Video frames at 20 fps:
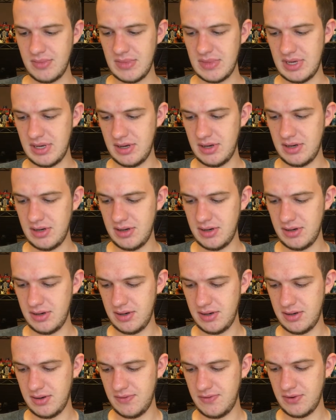
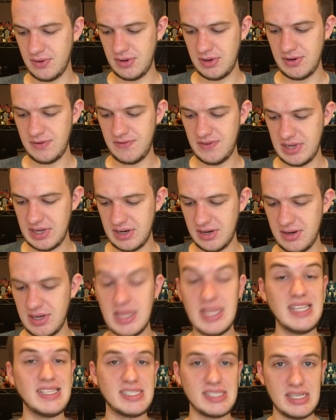for your figure
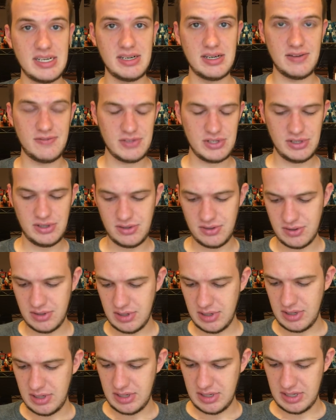and then send it off to you.
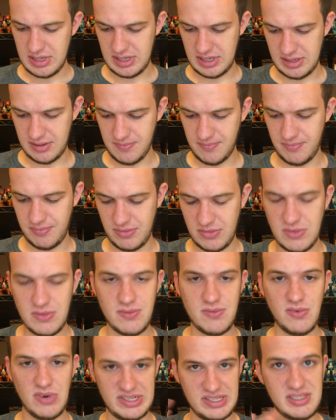
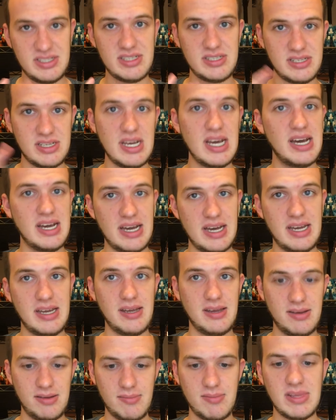Once
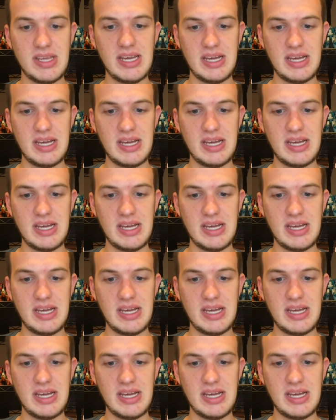I